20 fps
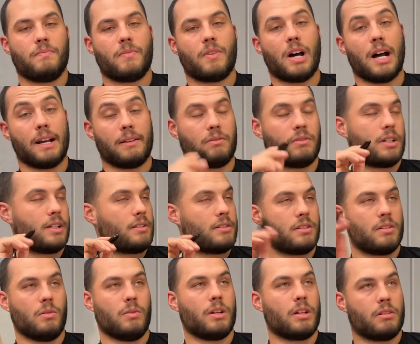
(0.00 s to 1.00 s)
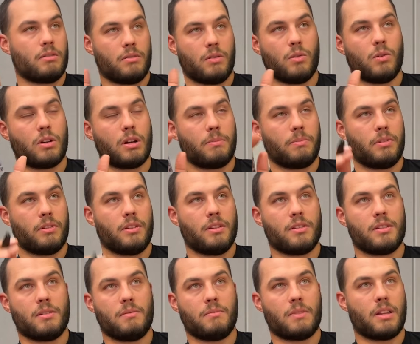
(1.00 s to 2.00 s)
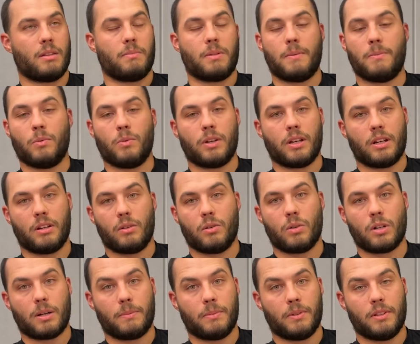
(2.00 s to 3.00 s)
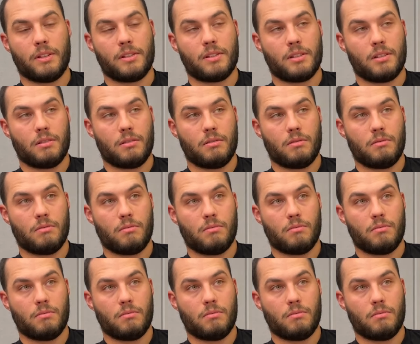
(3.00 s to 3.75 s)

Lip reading: I still get caught up on this, and other people get caught up on this in